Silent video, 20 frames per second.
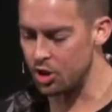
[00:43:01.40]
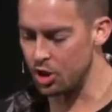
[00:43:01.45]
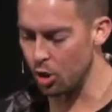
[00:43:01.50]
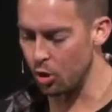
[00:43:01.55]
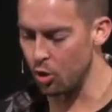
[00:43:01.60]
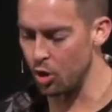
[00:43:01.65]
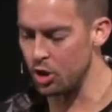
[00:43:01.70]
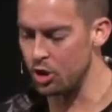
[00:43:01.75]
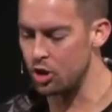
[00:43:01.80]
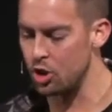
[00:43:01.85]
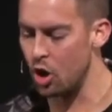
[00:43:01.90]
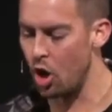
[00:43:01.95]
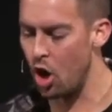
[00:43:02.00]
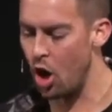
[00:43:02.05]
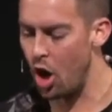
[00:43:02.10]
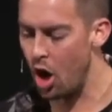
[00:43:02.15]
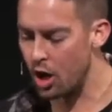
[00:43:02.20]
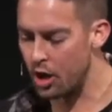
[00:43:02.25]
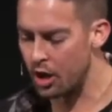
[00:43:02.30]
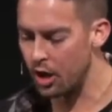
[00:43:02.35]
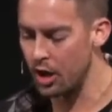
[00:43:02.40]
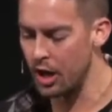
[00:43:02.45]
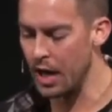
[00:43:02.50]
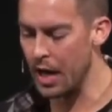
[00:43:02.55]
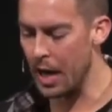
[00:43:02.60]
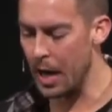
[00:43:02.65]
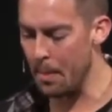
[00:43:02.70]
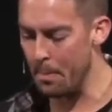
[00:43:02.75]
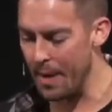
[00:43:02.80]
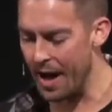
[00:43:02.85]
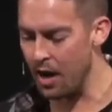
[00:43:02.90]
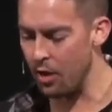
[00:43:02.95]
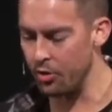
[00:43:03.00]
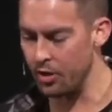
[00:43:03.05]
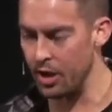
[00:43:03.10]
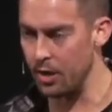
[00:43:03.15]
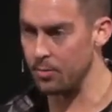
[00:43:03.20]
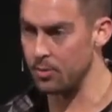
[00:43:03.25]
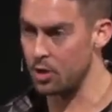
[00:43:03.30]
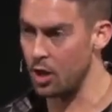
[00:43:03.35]
children, talk about
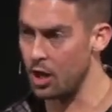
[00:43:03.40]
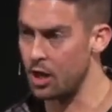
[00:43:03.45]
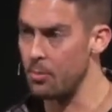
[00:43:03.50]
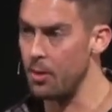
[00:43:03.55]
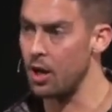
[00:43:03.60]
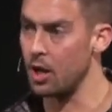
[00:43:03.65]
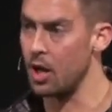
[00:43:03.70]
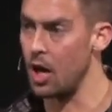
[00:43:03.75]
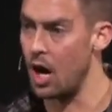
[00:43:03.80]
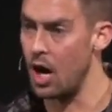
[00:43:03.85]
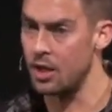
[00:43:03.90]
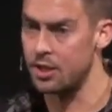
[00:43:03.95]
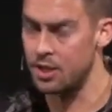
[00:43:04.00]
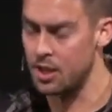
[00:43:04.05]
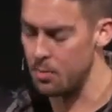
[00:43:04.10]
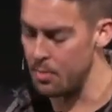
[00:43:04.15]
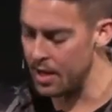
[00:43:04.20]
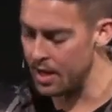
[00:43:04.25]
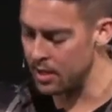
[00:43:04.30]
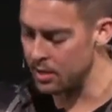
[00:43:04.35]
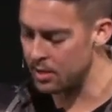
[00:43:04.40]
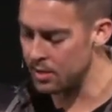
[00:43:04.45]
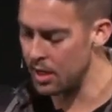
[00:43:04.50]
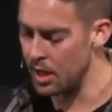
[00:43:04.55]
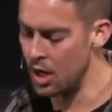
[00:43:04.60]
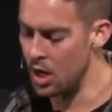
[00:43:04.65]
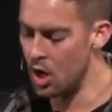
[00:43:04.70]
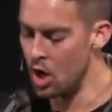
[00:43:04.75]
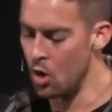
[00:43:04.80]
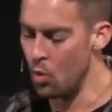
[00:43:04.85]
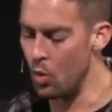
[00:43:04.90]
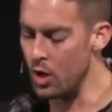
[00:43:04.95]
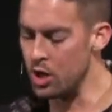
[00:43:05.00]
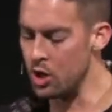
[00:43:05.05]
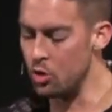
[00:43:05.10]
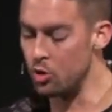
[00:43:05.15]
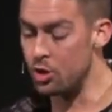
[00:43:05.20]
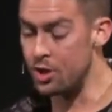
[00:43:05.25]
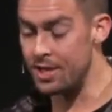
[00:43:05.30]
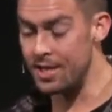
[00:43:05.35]
them, talking about God's commands, when
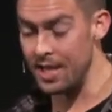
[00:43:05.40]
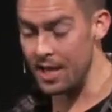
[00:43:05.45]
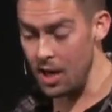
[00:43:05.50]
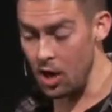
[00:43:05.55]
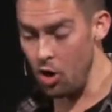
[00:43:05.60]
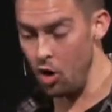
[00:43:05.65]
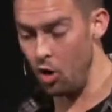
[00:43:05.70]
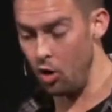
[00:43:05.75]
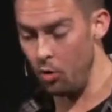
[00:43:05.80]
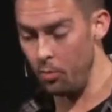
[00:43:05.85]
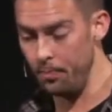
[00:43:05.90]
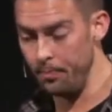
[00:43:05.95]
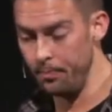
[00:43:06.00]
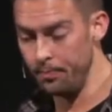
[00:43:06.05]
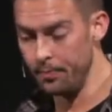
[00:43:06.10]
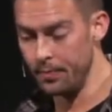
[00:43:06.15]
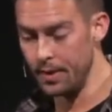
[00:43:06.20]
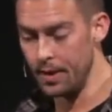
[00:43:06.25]
you sit at home,